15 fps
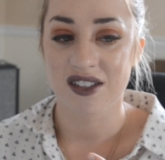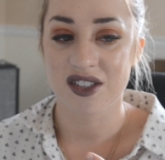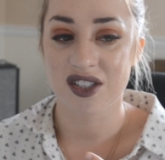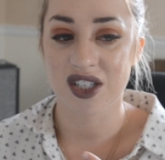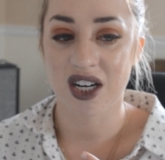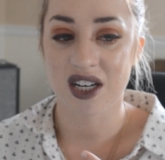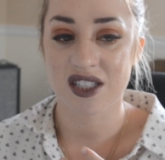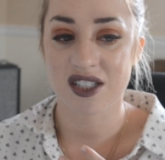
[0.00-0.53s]

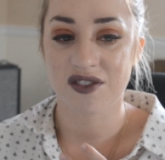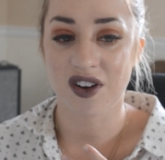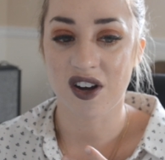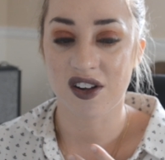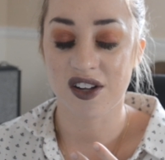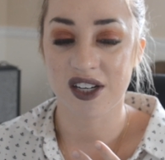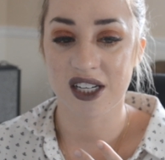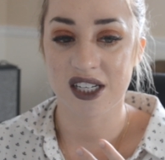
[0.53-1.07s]
just
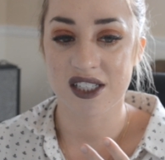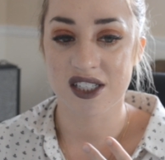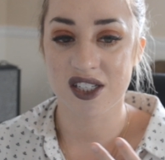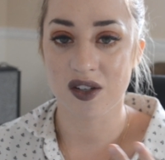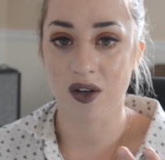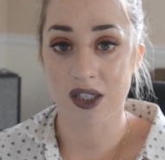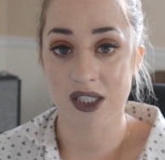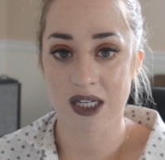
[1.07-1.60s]
fallen
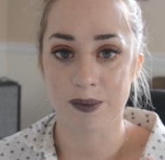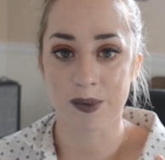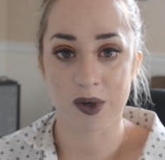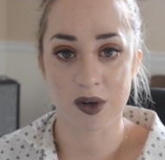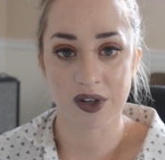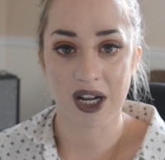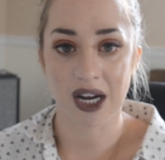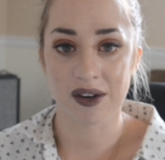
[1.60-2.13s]
into a
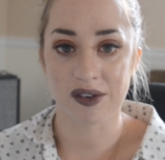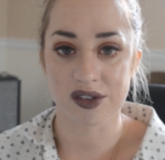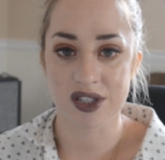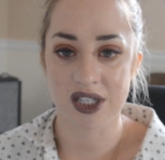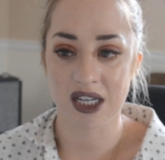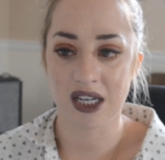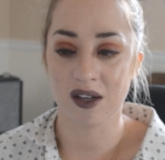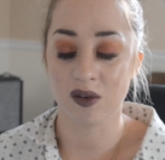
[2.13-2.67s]
typical night
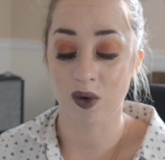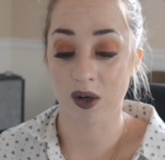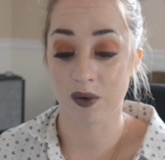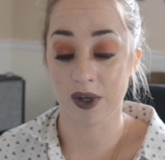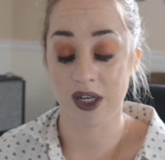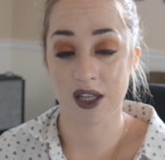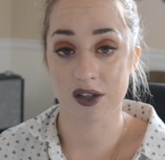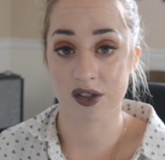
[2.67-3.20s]
routine where
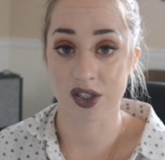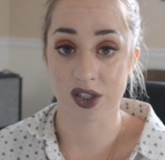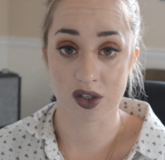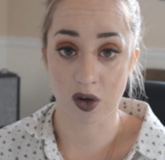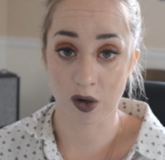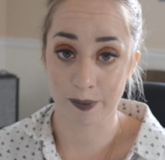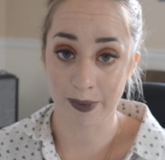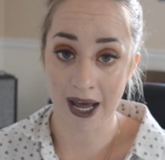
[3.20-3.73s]
we either just
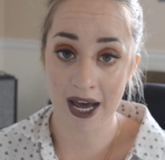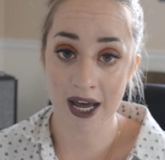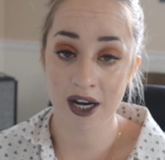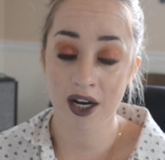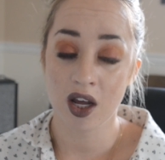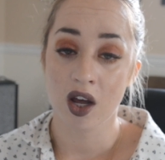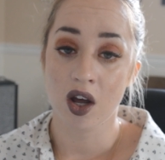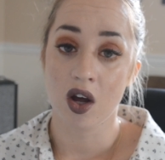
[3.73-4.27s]
go to bed